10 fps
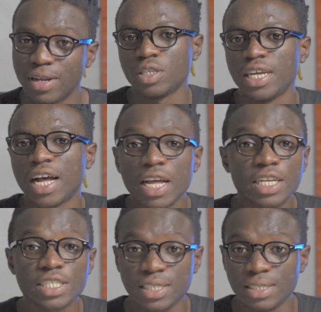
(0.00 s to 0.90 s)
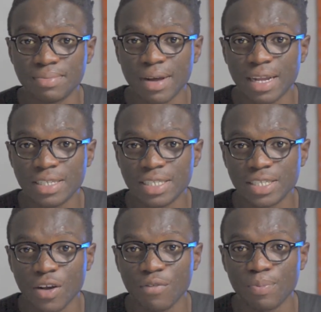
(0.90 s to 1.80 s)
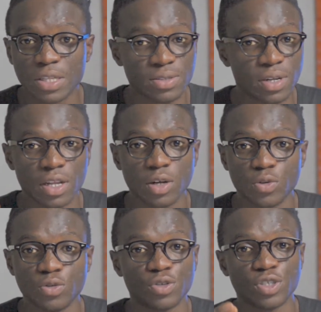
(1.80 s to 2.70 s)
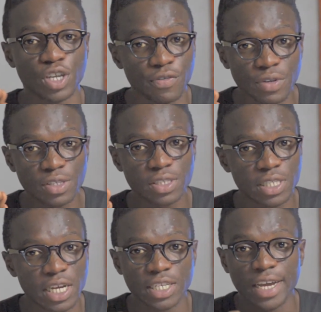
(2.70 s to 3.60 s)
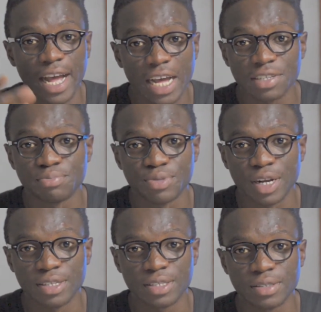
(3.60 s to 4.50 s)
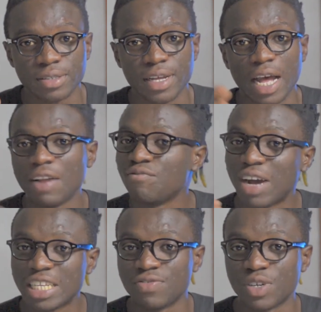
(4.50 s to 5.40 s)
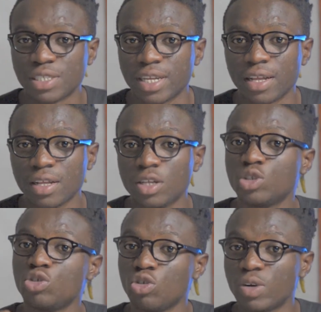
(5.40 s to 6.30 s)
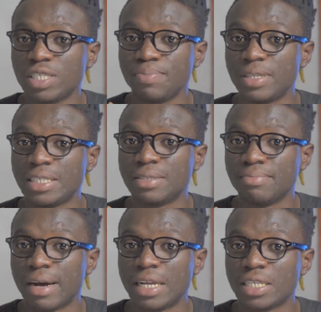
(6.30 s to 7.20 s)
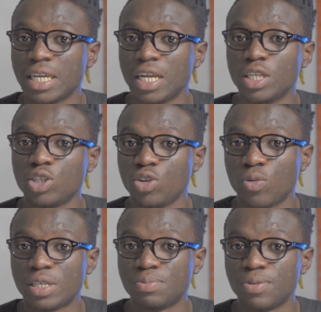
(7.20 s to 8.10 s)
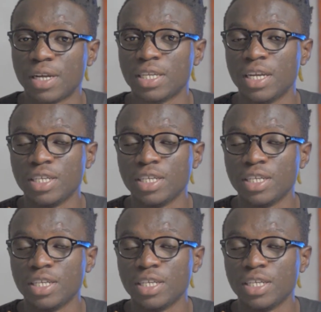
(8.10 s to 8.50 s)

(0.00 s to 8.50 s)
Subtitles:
The higher the demand of a particular good or service, the higher the price, and vice versa. The lower the demand, the lower the price.